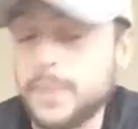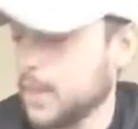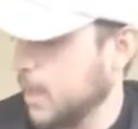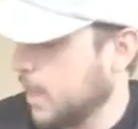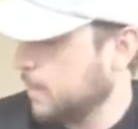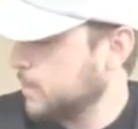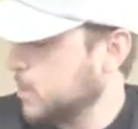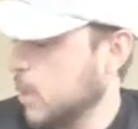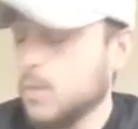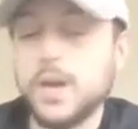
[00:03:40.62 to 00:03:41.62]
But
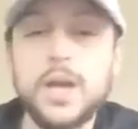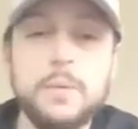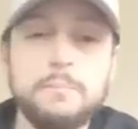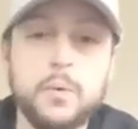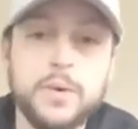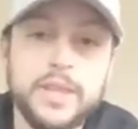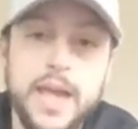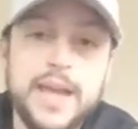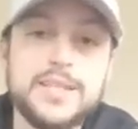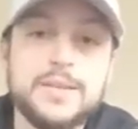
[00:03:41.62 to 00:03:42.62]
when
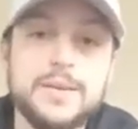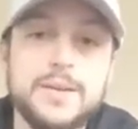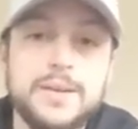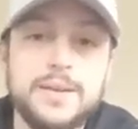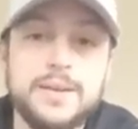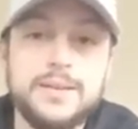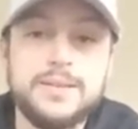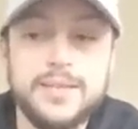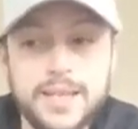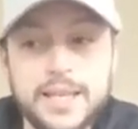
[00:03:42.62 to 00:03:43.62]
the eggs
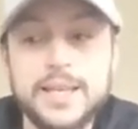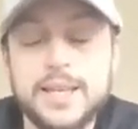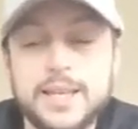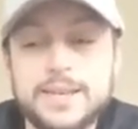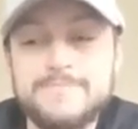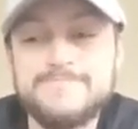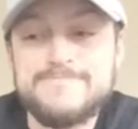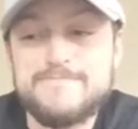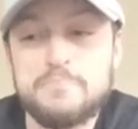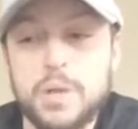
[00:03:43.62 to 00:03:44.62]
did
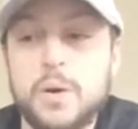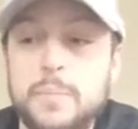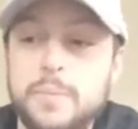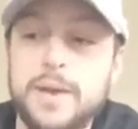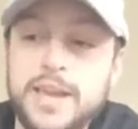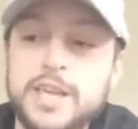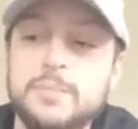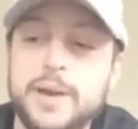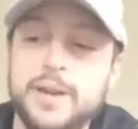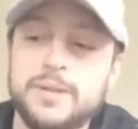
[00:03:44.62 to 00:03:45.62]
blow up in my
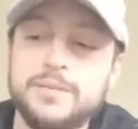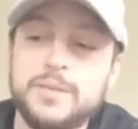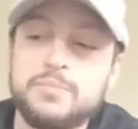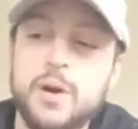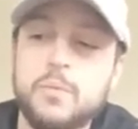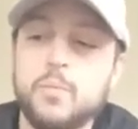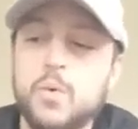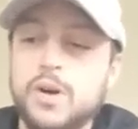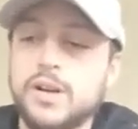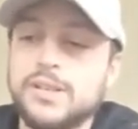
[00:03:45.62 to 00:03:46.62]
incubator, the problem
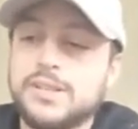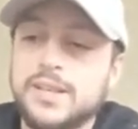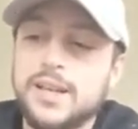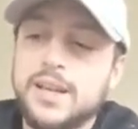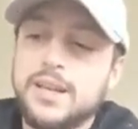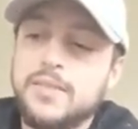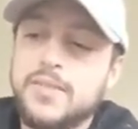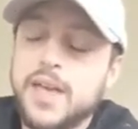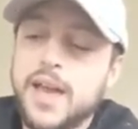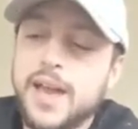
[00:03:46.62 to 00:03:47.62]
was
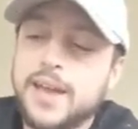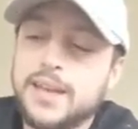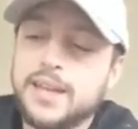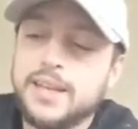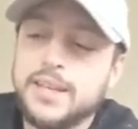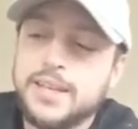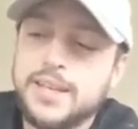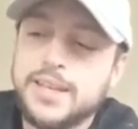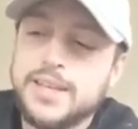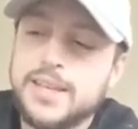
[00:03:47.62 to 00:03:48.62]
that,
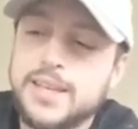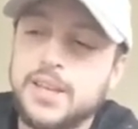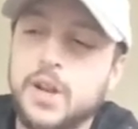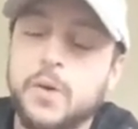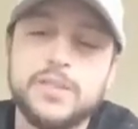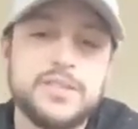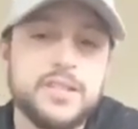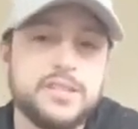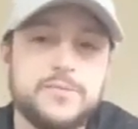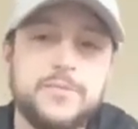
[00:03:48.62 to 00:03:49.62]

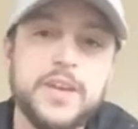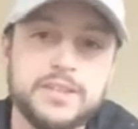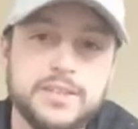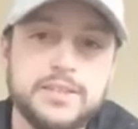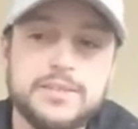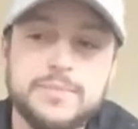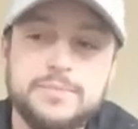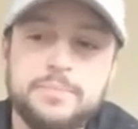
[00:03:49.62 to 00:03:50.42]
it's fetuses,